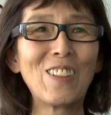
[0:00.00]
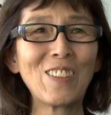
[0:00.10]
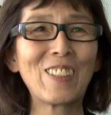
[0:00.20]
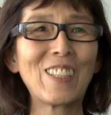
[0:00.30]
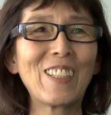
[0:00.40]

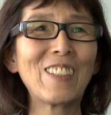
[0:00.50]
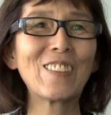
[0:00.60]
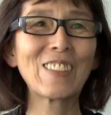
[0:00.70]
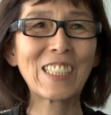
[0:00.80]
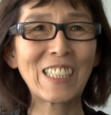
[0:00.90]
concrete
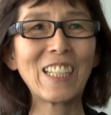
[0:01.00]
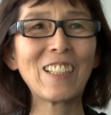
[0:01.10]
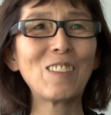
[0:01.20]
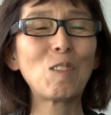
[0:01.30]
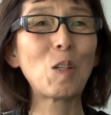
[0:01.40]
or
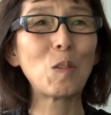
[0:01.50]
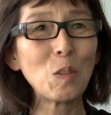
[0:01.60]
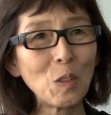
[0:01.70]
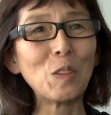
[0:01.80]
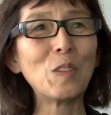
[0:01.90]
steel or
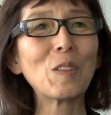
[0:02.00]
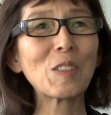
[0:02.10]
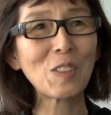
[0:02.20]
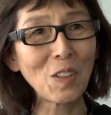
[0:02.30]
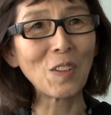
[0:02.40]
wood or
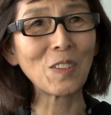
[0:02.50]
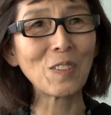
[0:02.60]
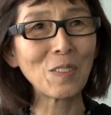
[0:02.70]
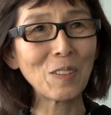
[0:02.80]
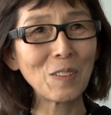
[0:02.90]
stone
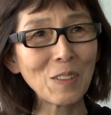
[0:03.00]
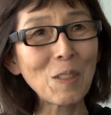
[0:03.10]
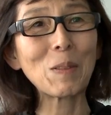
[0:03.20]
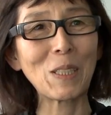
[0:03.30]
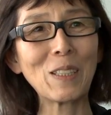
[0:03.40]
or
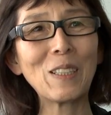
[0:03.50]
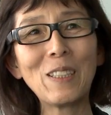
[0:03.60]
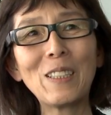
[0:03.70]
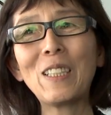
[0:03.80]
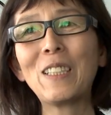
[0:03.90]
something.
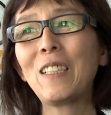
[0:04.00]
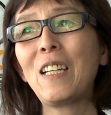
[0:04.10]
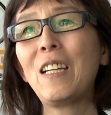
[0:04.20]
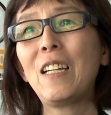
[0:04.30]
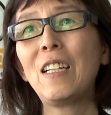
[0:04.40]
And then,
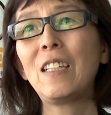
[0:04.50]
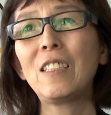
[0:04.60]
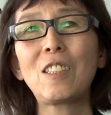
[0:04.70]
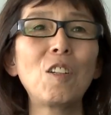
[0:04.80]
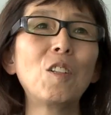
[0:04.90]

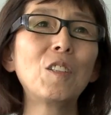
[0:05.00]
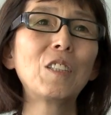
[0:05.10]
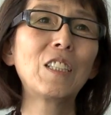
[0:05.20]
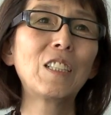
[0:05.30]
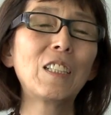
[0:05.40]
so
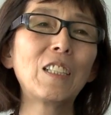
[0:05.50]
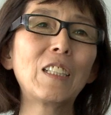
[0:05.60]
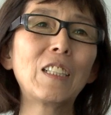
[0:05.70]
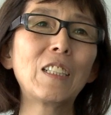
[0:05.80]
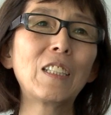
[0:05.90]

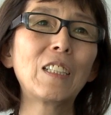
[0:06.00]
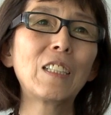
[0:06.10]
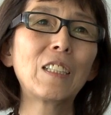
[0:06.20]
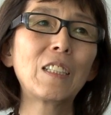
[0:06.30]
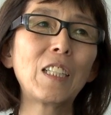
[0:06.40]

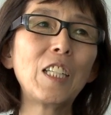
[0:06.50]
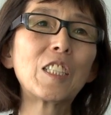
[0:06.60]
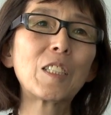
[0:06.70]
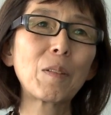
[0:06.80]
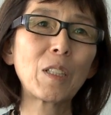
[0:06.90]

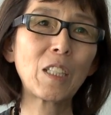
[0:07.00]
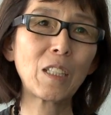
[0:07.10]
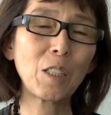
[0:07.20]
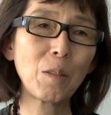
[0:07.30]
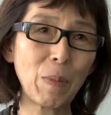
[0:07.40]
each
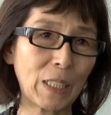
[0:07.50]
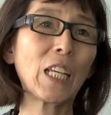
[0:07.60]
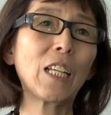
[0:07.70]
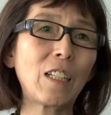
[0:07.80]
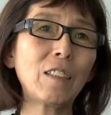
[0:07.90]

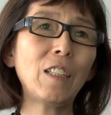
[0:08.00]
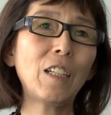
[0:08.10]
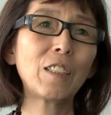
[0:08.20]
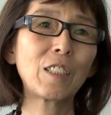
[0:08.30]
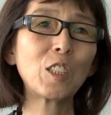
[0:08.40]
material
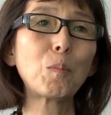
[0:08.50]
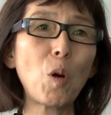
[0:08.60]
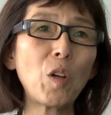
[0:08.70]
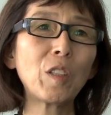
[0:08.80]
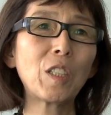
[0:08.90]
has good
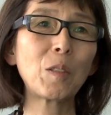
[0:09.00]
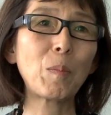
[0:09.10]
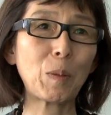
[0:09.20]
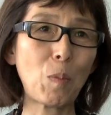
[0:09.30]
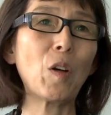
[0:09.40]
point and
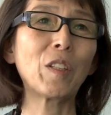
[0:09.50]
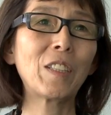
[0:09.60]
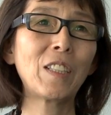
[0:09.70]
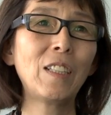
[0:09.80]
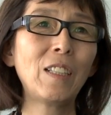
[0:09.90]
bad
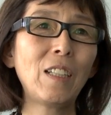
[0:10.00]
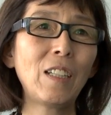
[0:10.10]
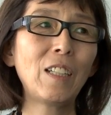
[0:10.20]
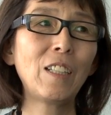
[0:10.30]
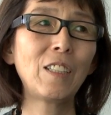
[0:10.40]
point.
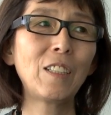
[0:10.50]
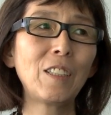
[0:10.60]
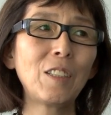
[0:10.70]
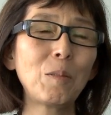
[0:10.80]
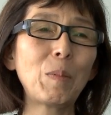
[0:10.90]

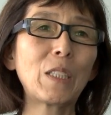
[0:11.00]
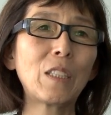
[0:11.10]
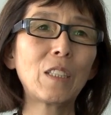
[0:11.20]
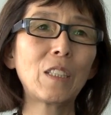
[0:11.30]
But